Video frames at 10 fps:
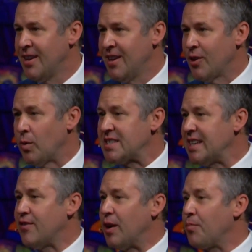There
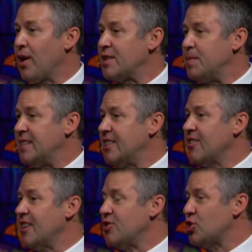wasn't even a
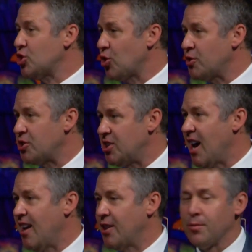Presbyterian church yet.